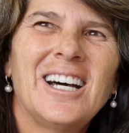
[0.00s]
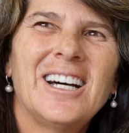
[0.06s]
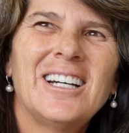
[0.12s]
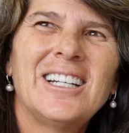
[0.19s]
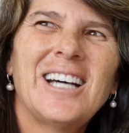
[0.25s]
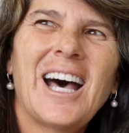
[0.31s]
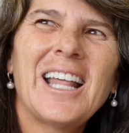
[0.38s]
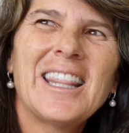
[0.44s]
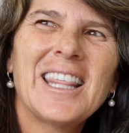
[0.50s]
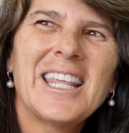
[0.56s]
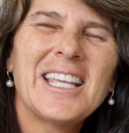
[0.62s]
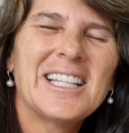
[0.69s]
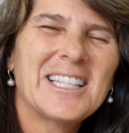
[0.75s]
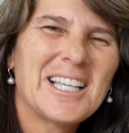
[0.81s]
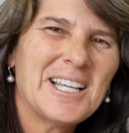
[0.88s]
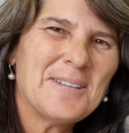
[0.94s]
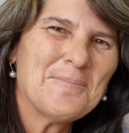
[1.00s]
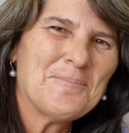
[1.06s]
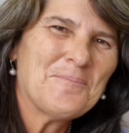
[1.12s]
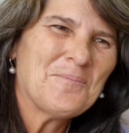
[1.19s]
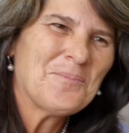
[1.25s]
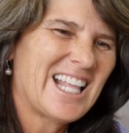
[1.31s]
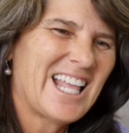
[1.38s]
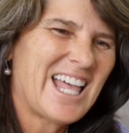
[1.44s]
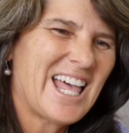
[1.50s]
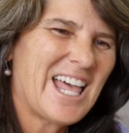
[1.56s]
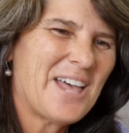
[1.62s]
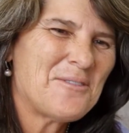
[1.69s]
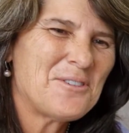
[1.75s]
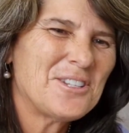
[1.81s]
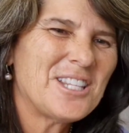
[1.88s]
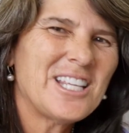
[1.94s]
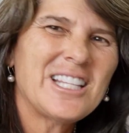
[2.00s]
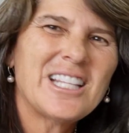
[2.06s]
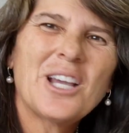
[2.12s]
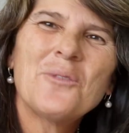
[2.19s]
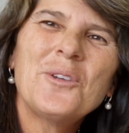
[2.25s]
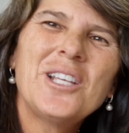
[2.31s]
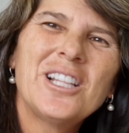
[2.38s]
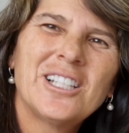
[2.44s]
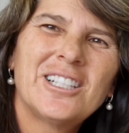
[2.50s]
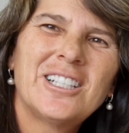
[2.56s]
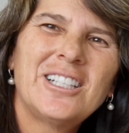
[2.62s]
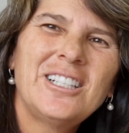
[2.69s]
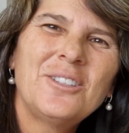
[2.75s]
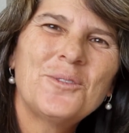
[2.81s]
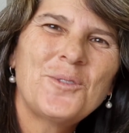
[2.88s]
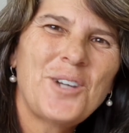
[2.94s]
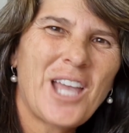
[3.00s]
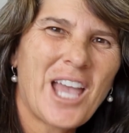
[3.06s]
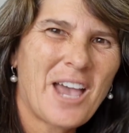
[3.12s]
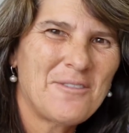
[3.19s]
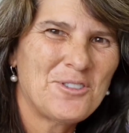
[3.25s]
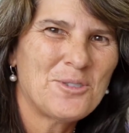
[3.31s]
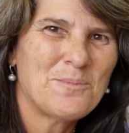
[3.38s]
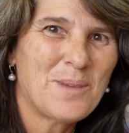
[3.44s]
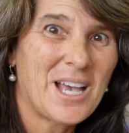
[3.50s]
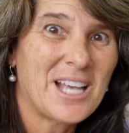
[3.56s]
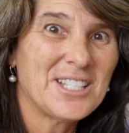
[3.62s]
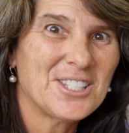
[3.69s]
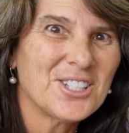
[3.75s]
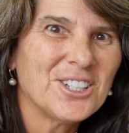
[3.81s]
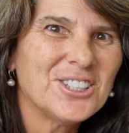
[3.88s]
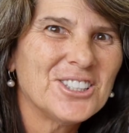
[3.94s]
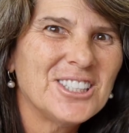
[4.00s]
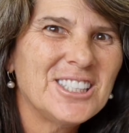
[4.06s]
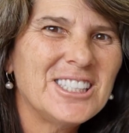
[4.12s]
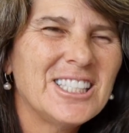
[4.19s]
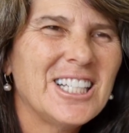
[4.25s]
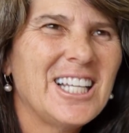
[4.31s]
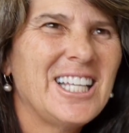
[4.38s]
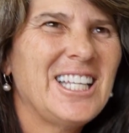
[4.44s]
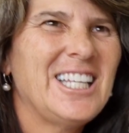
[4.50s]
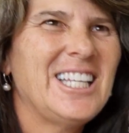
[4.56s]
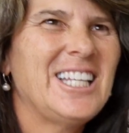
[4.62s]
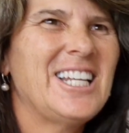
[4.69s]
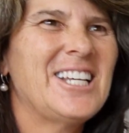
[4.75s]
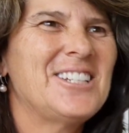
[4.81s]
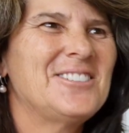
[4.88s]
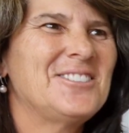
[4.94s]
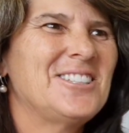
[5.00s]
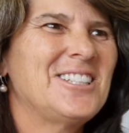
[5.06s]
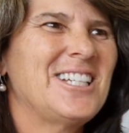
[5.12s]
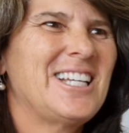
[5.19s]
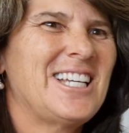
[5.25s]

I think that everything that we learn, we have to pass on, you know.